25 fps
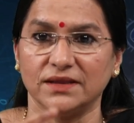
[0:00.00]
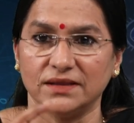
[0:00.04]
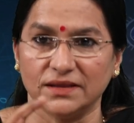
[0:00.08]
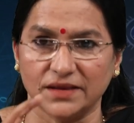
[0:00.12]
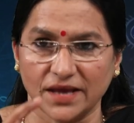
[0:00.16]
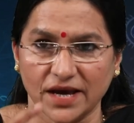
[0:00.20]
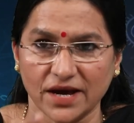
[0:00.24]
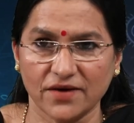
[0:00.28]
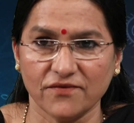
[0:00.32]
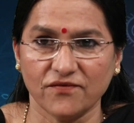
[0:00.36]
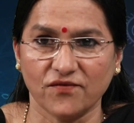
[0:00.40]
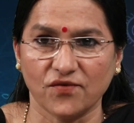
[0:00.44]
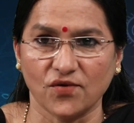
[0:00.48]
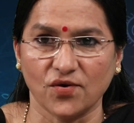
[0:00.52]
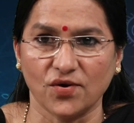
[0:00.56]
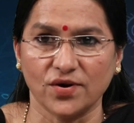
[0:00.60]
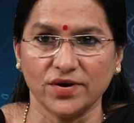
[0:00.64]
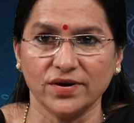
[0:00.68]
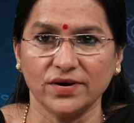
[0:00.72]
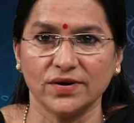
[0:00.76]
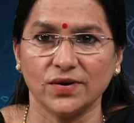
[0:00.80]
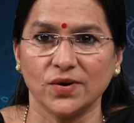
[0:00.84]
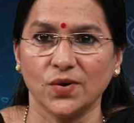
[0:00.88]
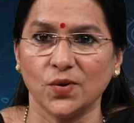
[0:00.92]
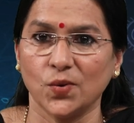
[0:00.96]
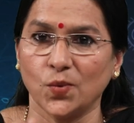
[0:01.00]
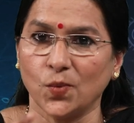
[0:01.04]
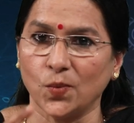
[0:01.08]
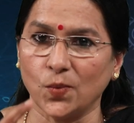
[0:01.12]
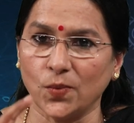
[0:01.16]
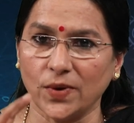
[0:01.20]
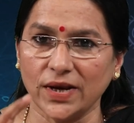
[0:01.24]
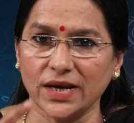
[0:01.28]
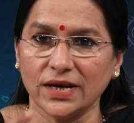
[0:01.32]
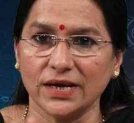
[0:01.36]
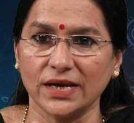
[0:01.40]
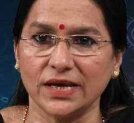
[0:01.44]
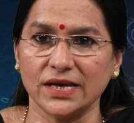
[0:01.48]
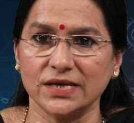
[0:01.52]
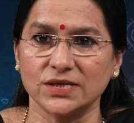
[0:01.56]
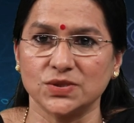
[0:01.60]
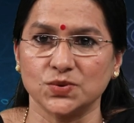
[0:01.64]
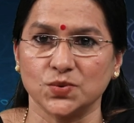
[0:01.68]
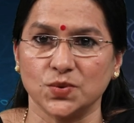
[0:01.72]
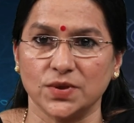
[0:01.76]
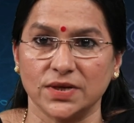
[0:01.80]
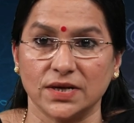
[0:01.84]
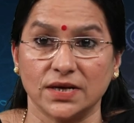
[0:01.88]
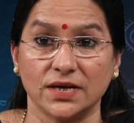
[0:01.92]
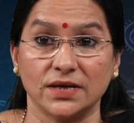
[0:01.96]
Therefore, we need
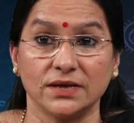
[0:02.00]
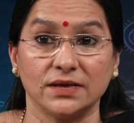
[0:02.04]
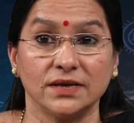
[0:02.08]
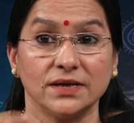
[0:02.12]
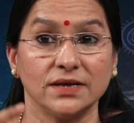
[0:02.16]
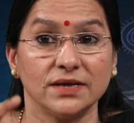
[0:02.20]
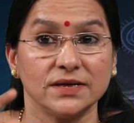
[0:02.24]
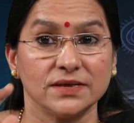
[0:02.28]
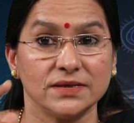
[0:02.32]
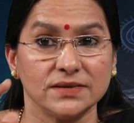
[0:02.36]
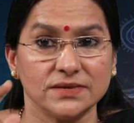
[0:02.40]
to learn